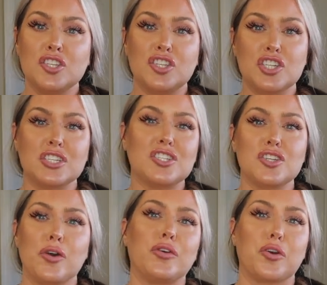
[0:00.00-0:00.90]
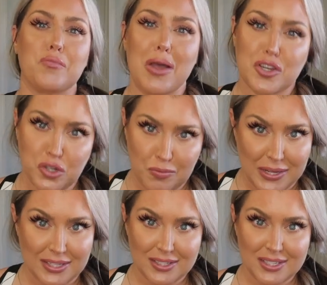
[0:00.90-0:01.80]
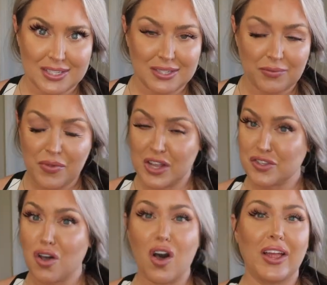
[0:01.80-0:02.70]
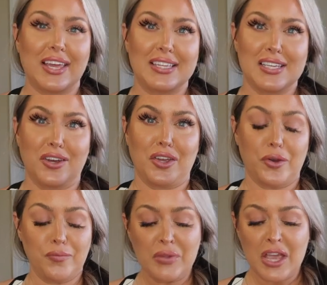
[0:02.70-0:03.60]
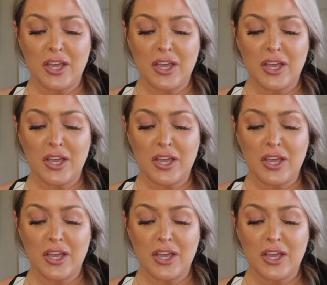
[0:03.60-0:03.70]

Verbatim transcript: just know your measurements. That's all I can tell you.